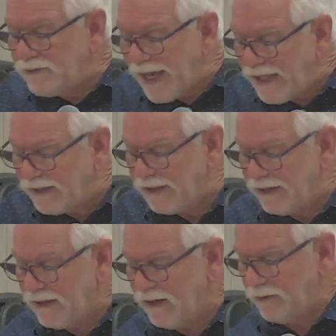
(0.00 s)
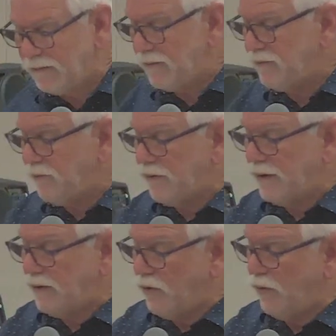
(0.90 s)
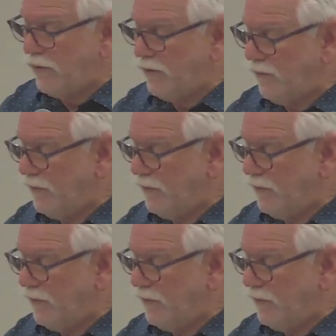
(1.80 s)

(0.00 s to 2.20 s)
daily coming before the Lord.